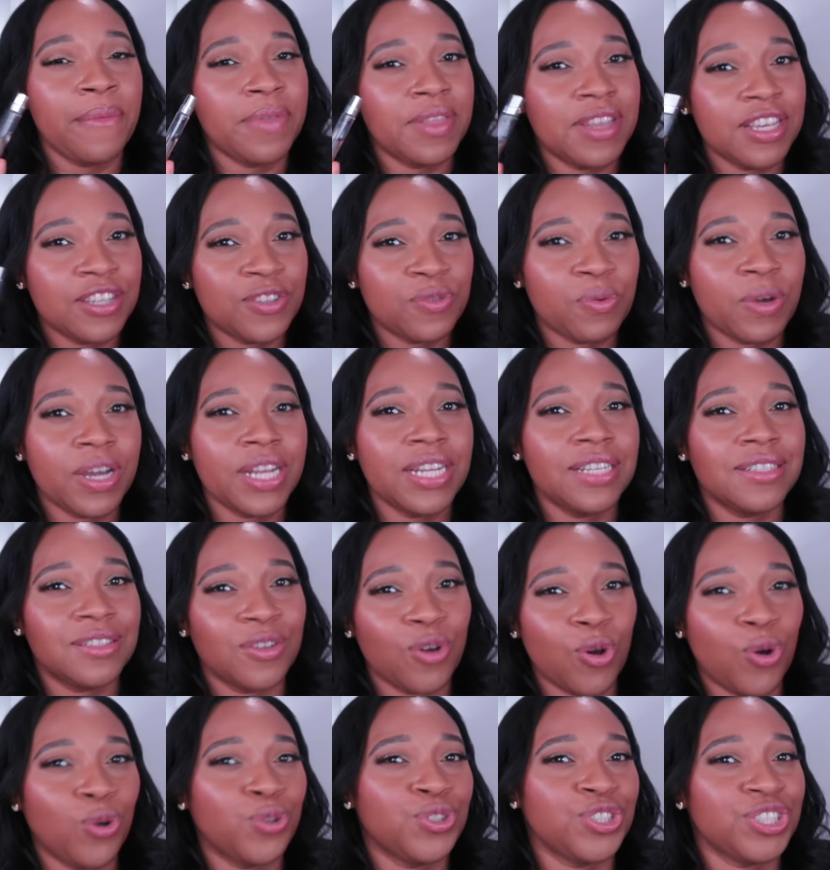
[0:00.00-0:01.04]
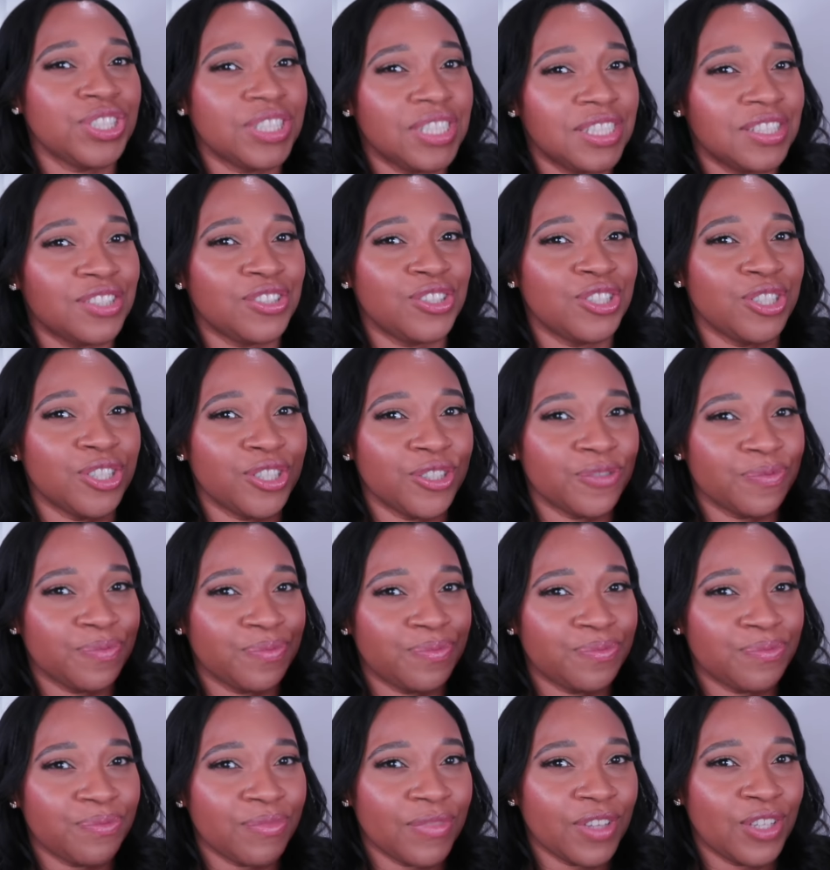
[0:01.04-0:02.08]
This one is the older sister
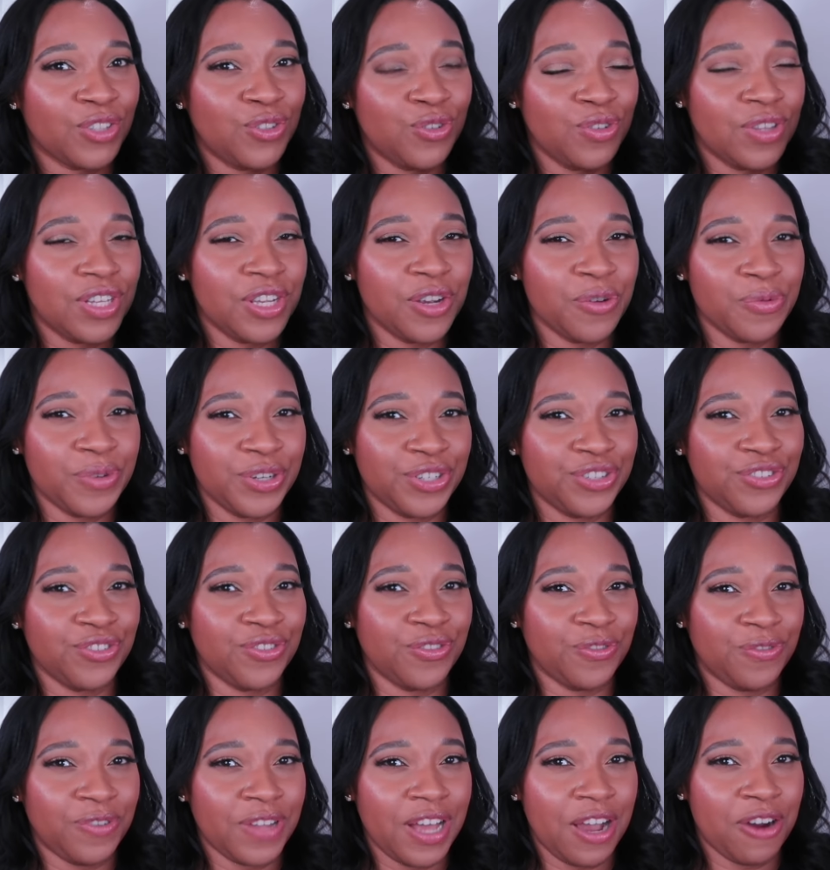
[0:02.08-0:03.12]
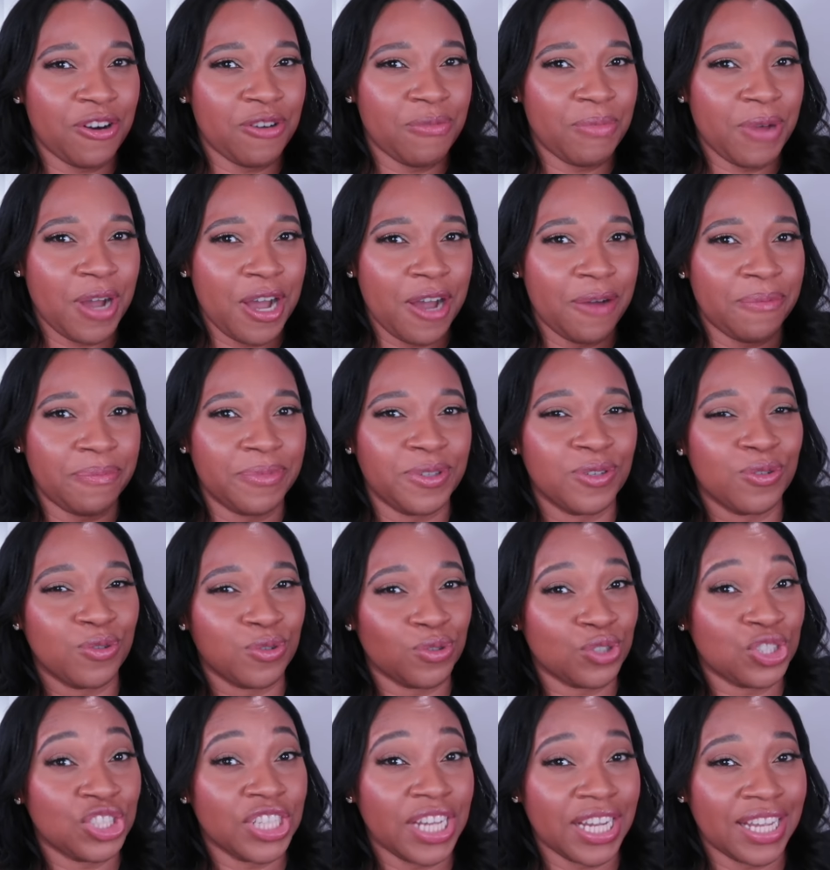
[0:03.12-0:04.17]
to the original Flower Bomb,
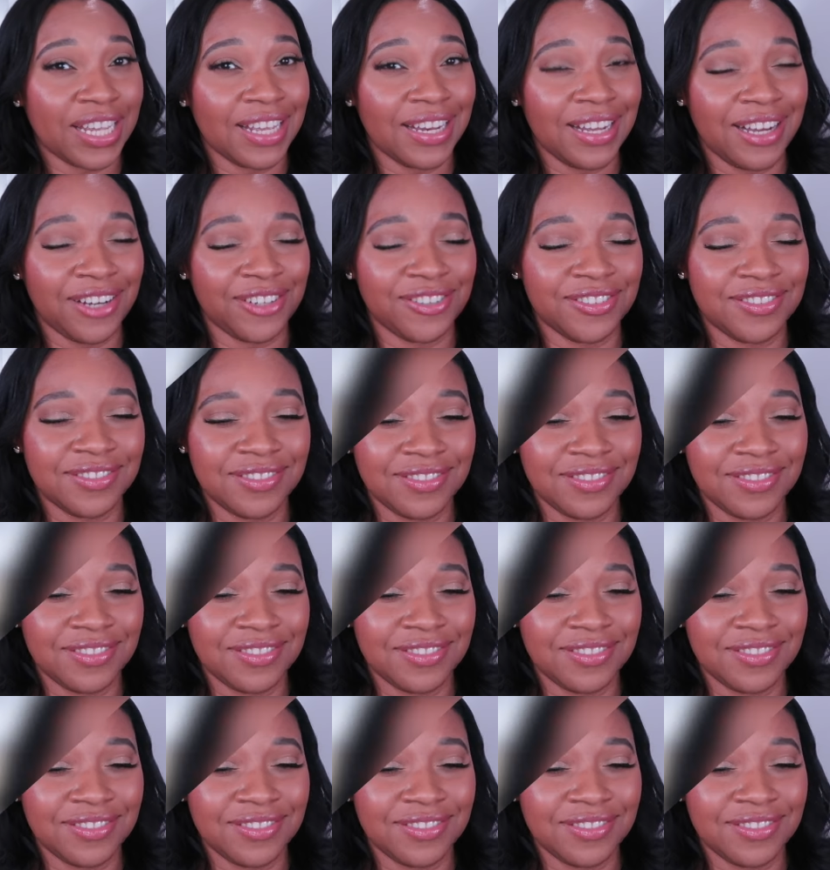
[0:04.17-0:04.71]
so check it out.